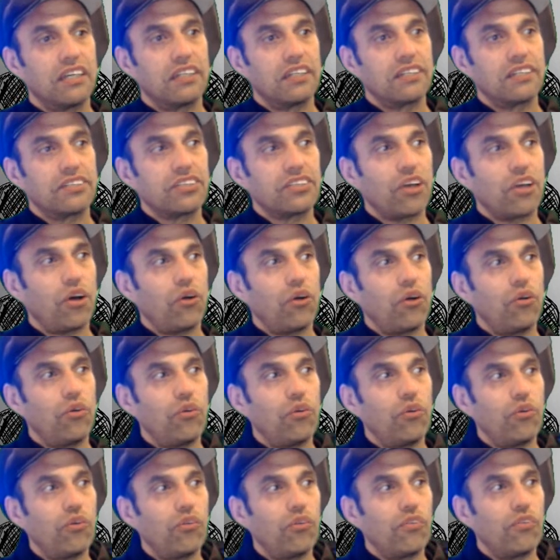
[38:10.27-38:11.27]

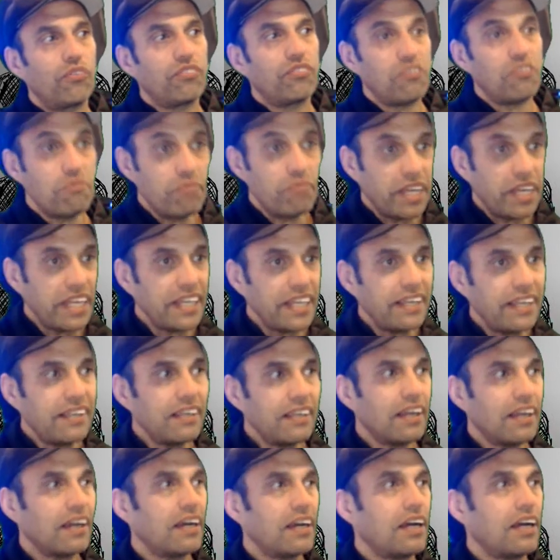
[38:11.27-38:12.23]
So for me,